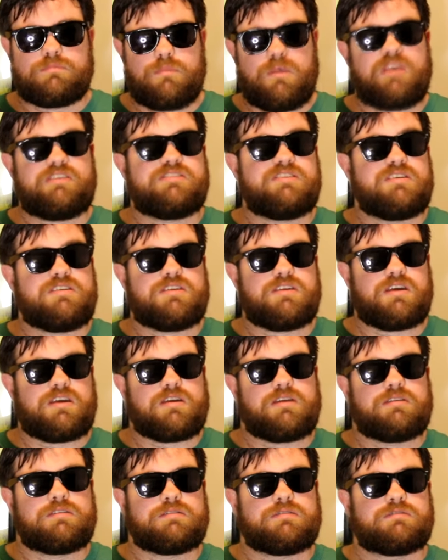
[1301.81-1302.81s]
Makes you
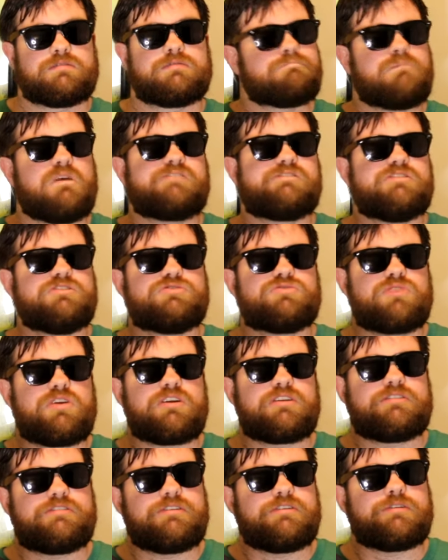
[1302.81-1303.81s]
think. Makes you
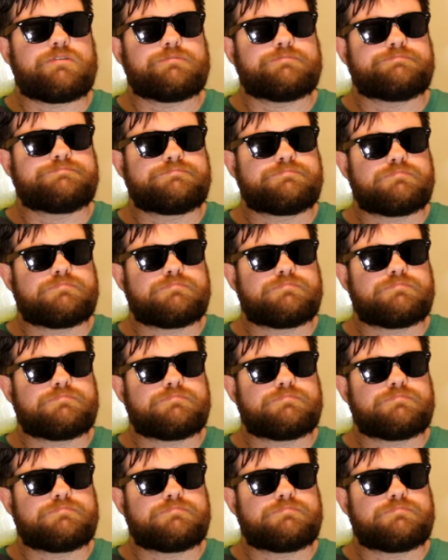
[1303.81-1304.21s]
drink too.